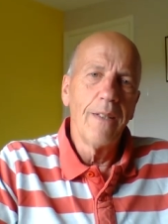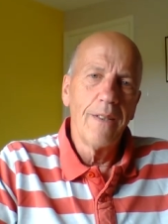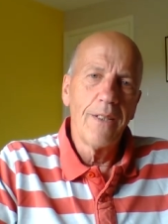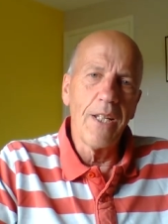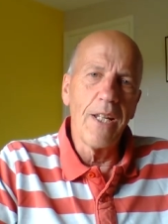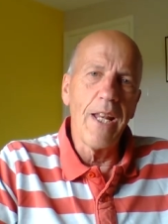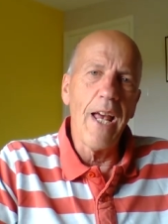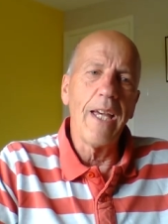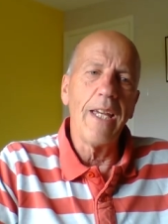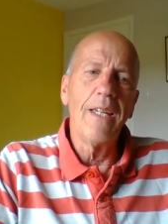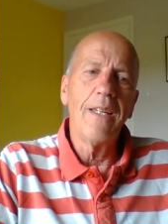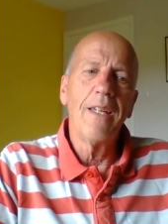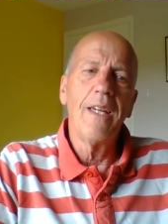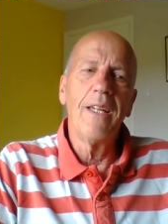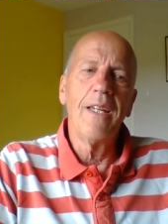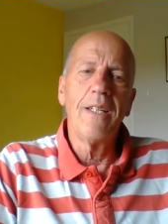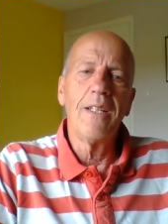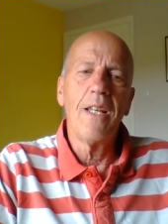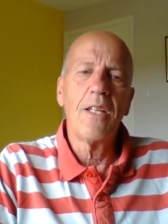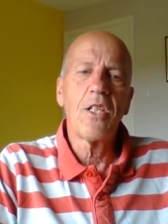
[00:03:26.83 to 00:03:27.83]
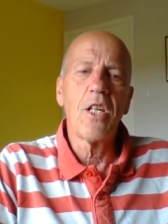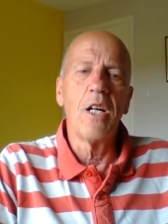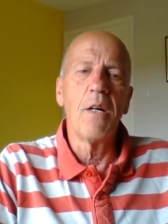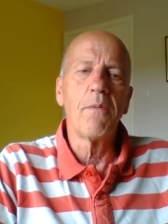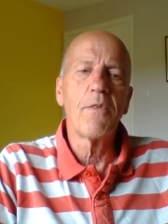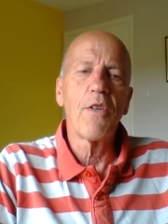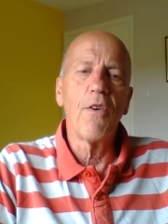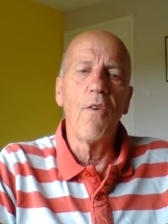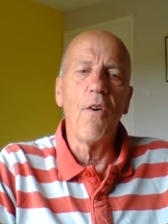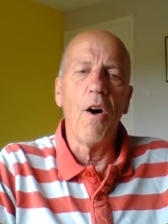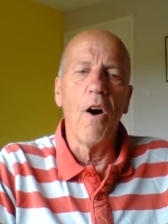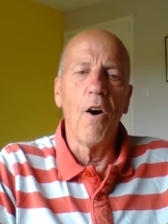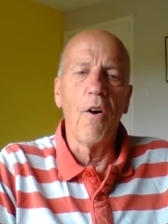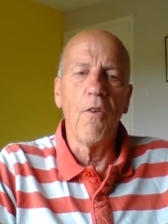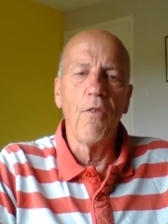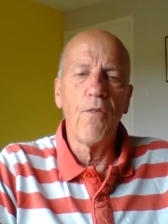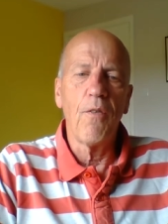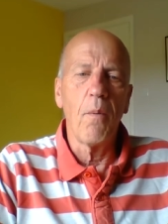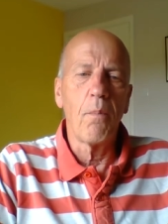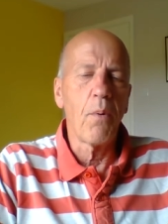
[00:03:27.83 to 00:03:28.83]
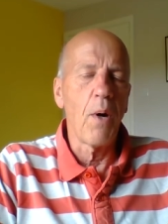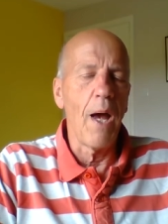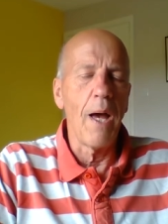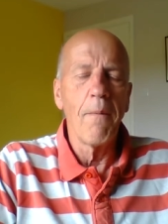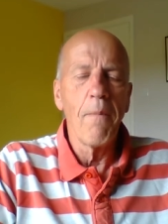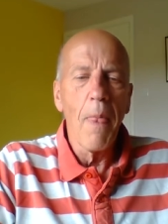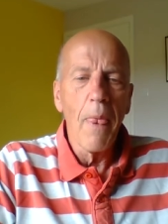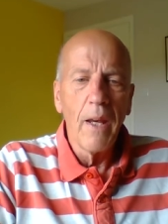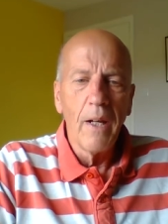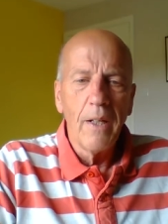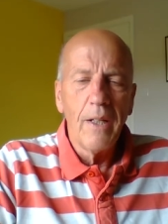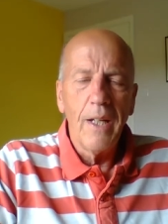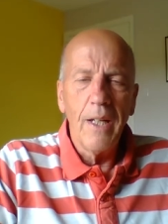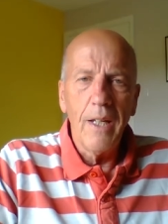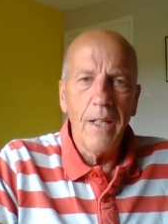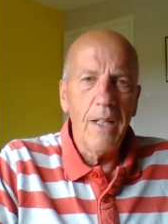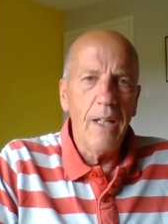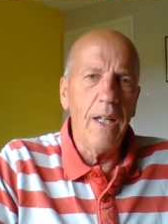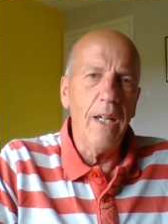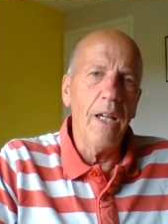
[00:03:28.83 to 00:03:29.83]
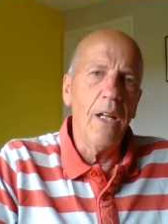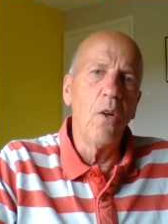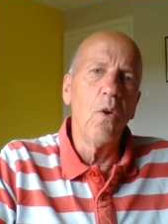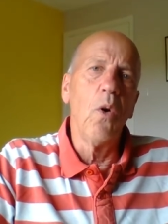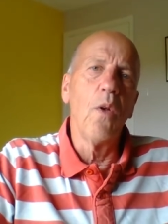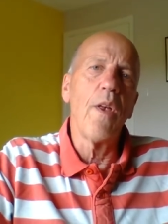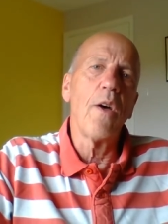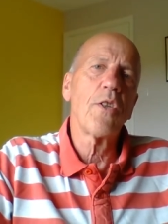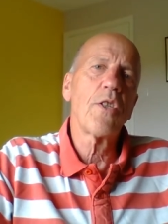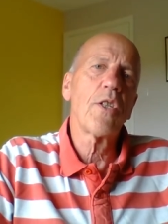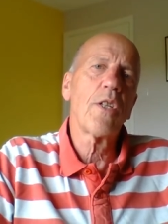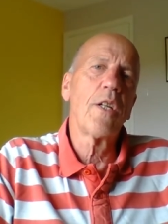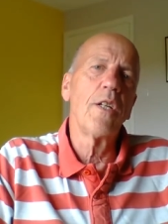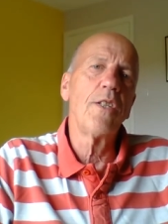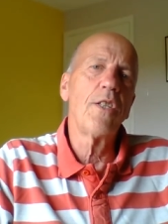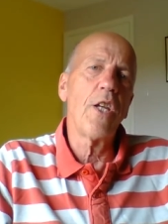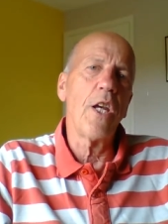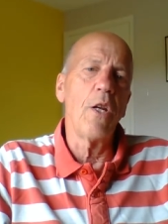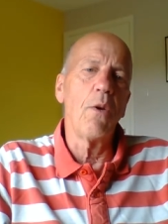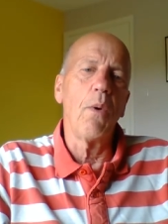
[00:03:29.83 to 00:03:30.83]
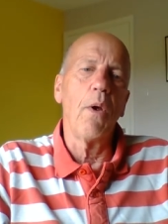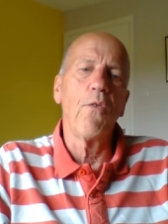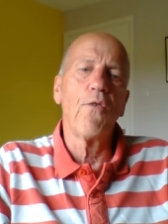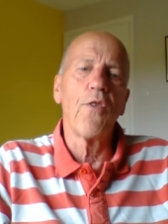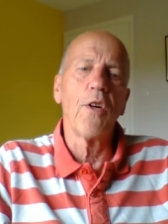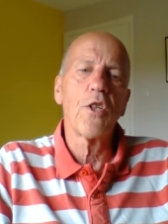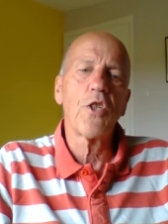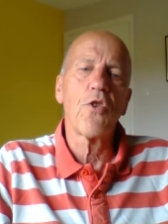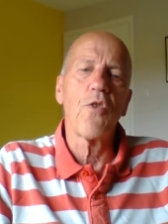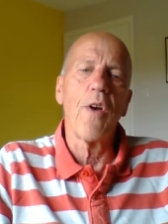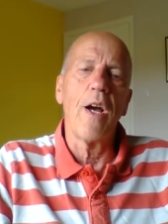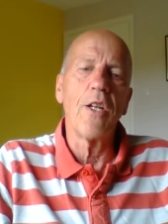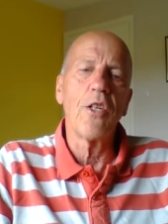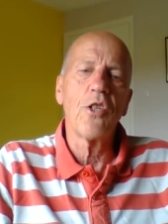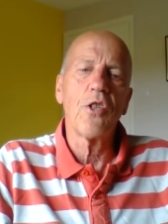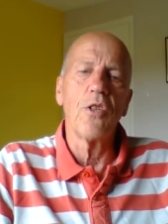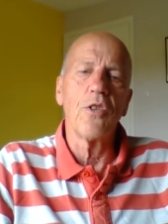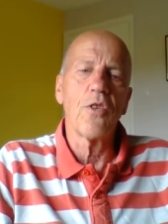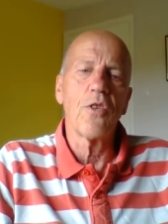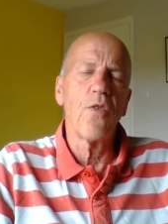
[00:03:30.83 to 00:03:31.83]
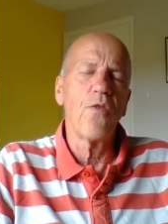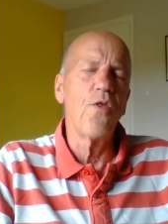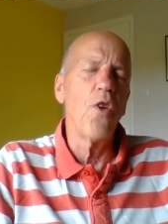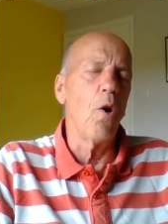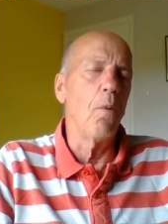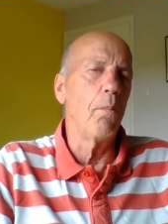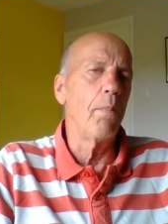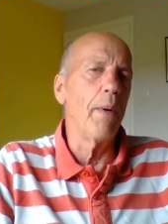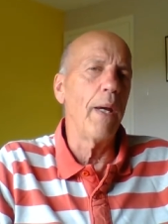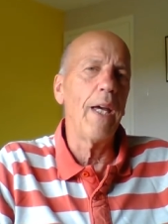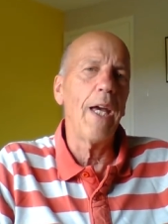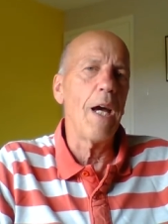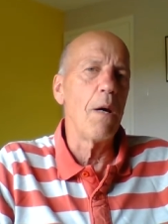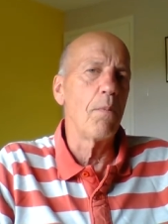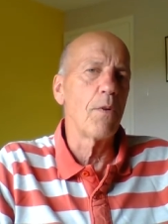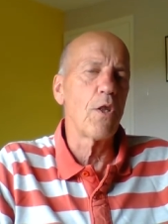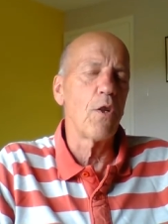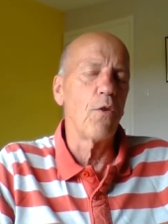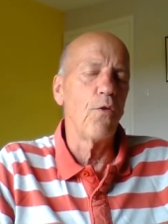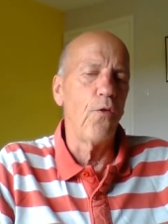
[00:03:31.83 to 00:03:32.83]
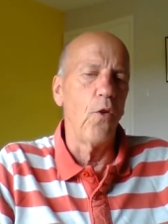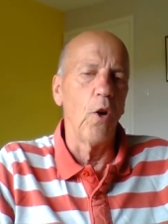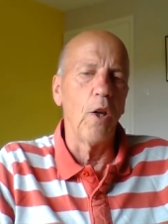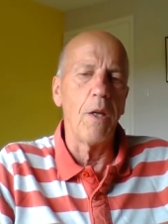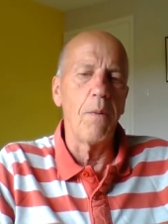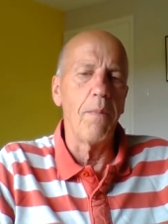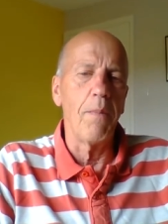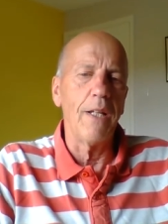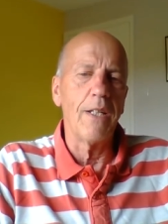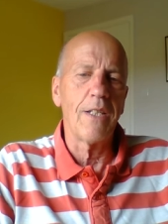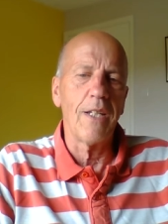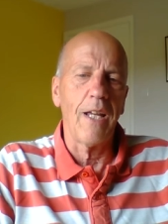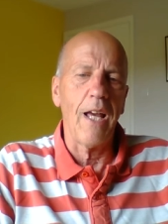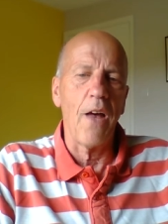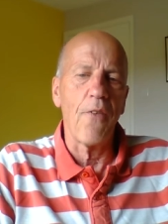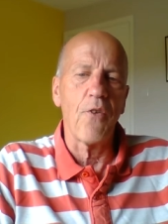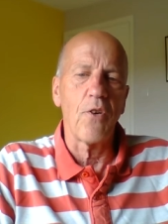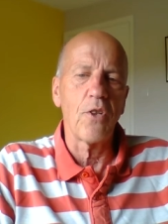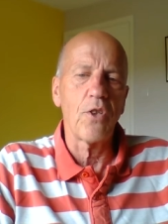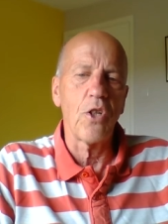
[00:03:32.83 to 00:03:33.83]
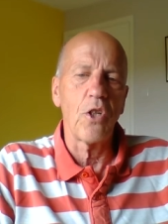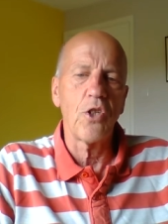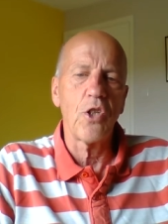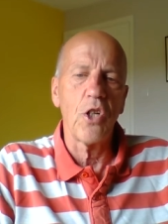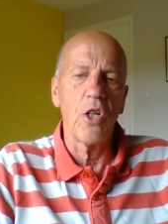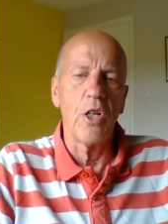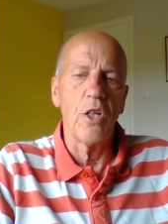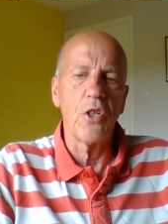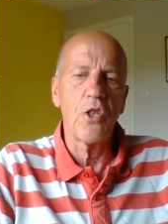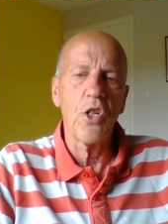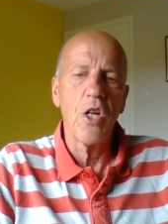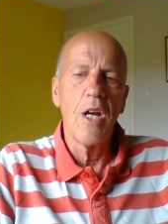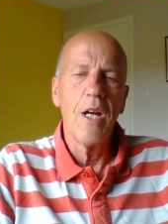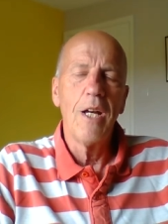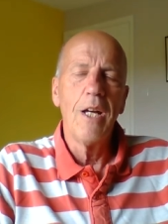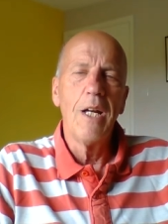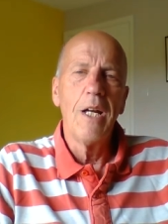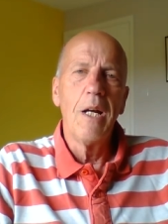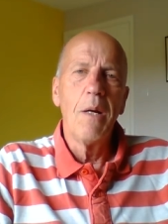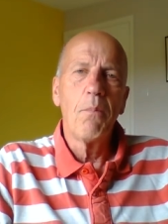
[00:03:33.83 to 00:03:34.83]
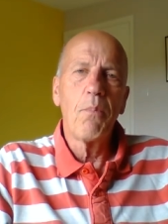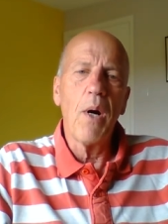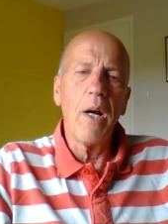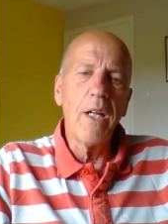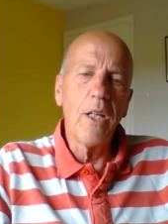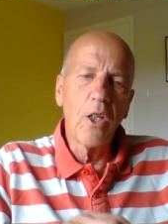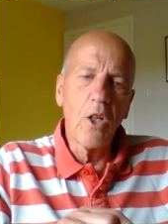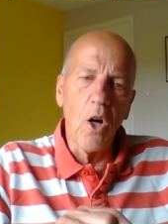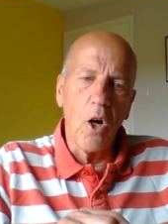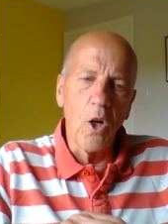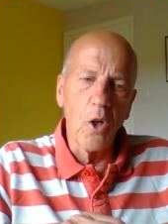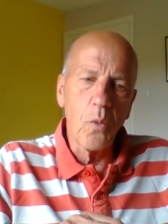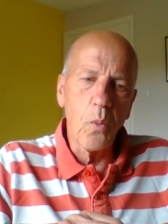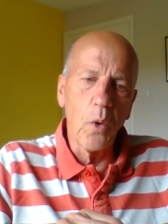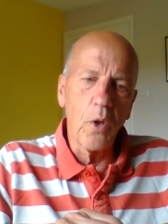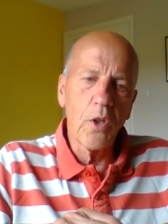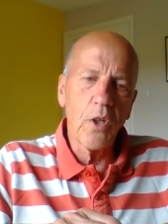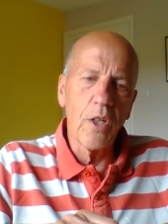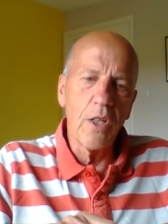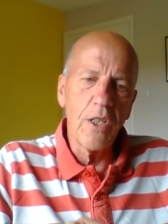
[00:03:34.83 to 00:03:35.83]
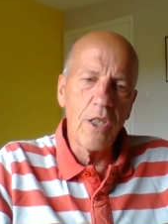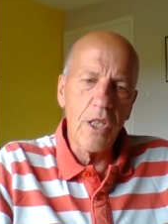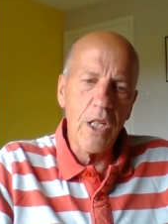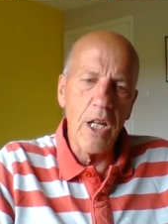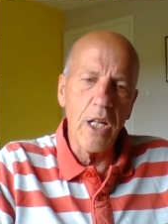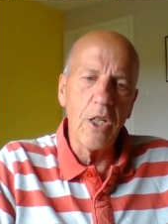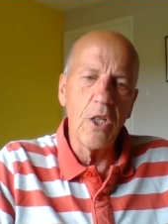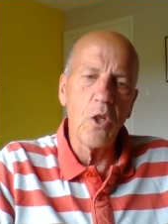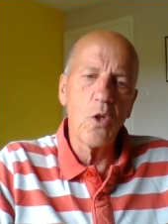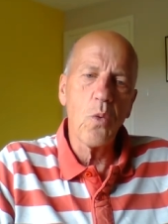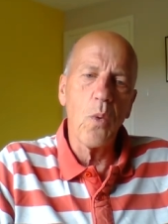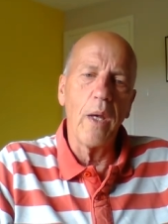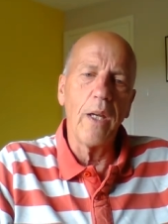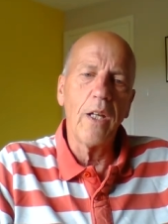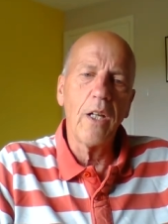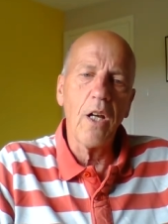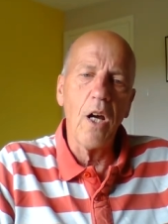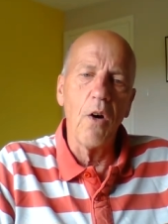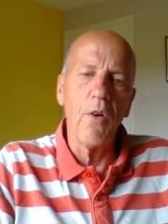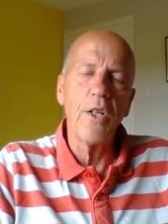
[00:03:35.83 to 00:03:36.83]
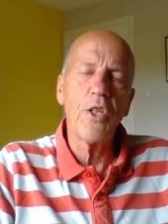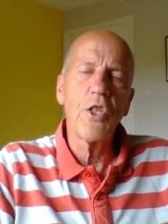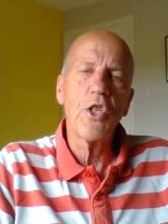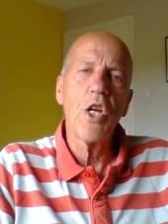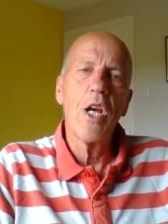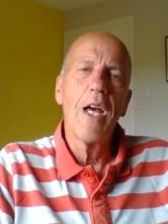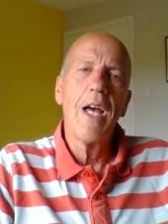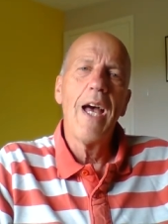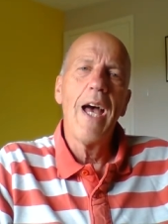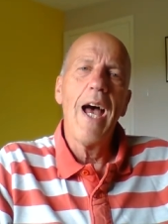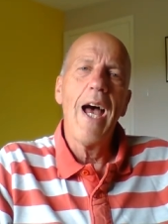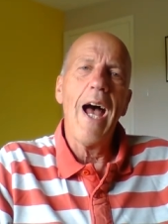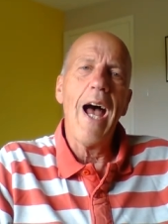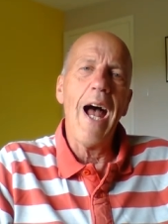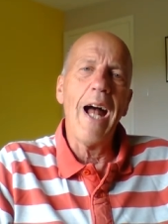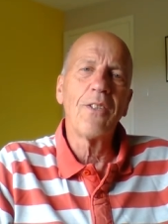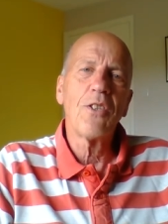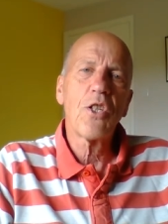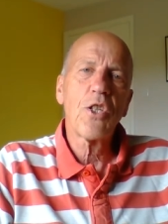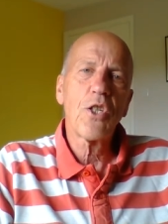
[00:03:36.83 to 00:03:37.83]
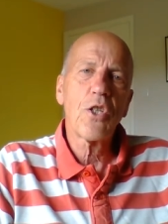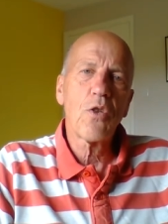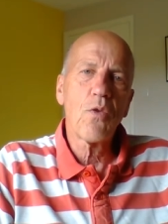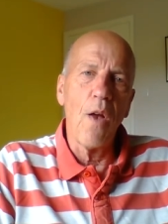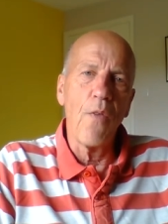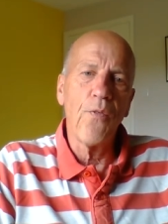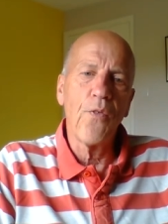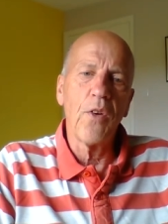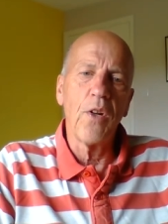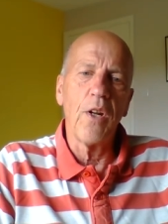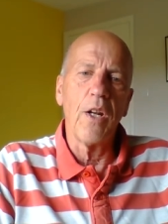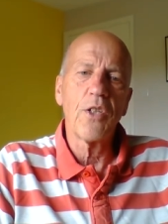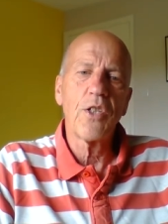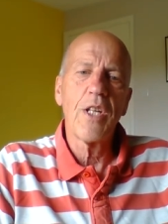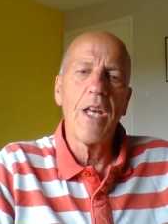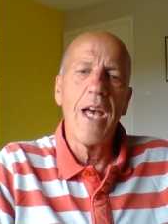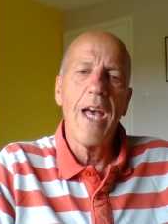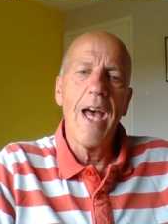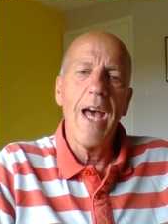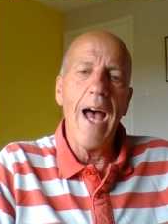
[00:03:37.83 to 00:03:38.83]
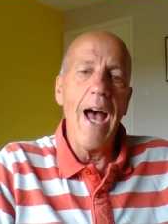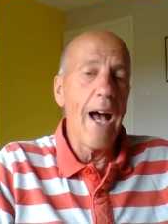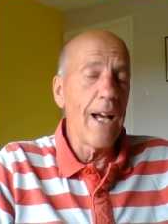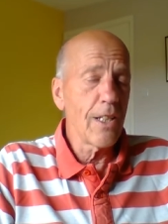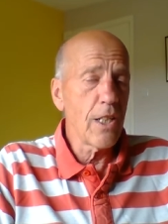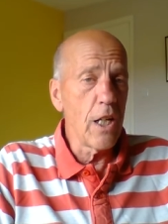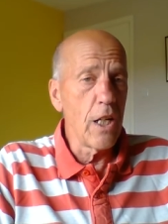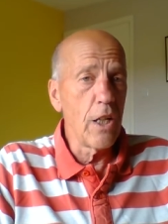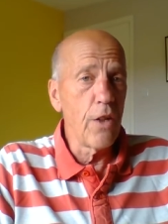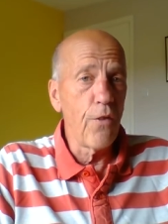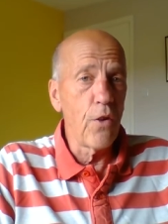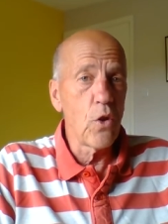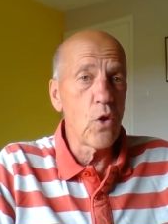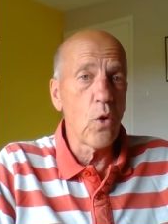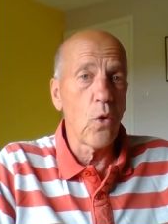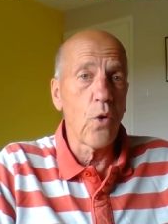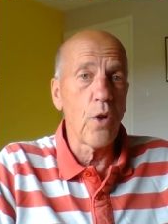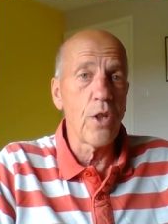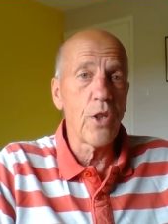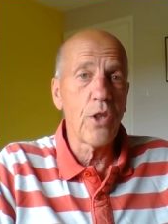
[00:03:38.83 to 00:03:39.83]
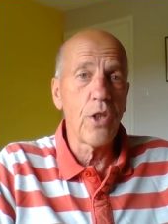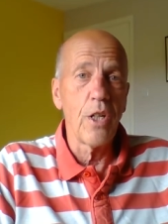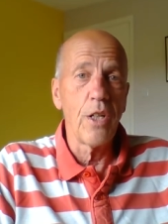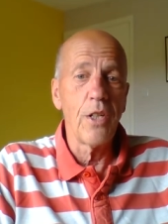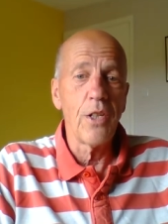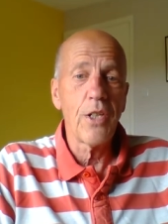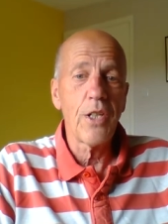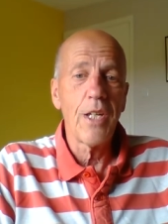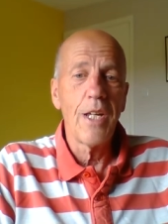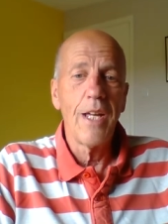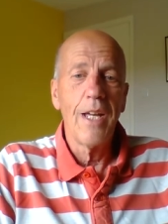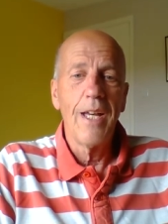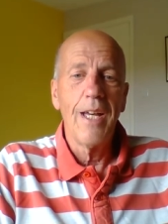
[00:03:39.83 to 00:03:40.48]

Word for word: Today, in terms of, of prayer, in all those continuing frustrations of not being able to fully meet together as a church, pray God would continue to encourage and strengthen us as individual Christians